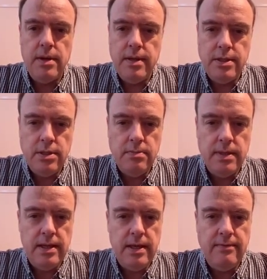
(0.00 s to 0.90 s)
but I do
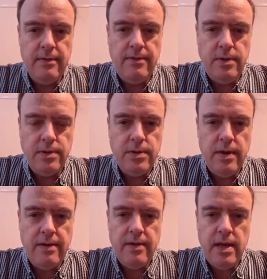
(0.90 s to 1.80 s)
believe if you
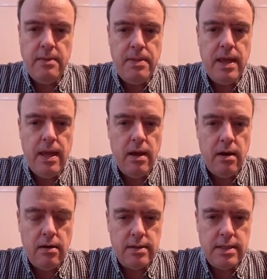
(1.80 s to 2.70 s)
do have any
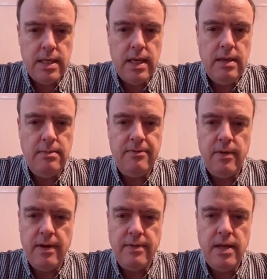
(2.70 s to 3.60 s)
PR team,
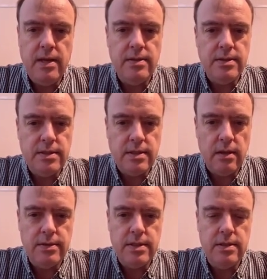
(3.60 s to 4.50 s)
if you have any
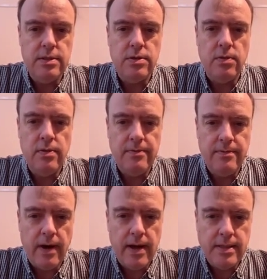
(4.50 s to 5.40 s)
consultants or
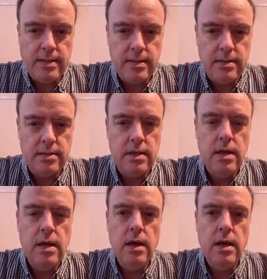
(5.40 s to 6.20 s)
advisors,